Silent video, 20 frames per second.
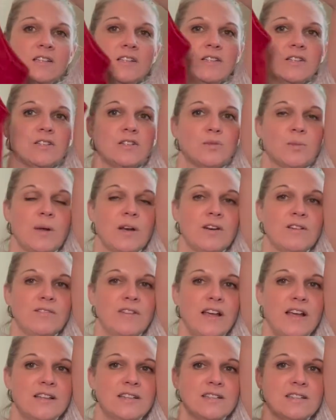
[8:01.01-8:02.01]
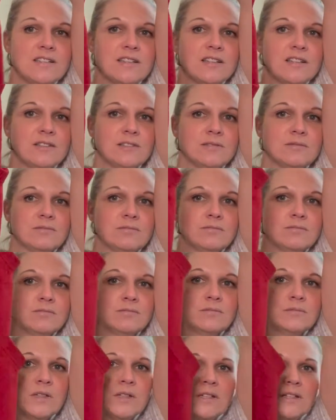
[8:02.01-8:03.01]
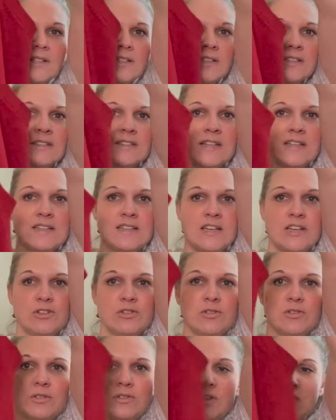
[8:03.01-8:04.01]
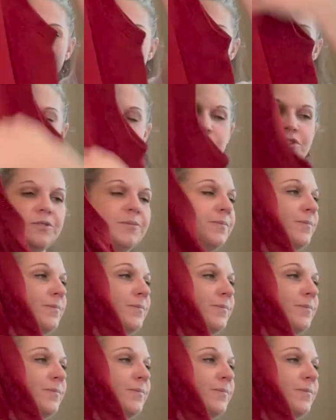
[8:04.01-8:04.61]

sweater vest, size extra large.